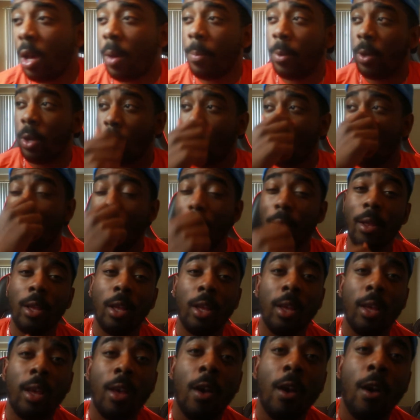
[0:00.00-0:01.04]
topic. All right,
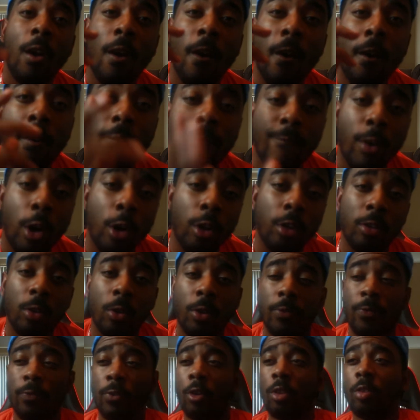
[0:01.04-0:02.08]

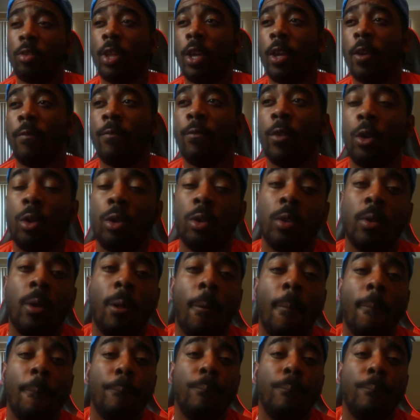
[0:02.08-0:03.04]
first thing first.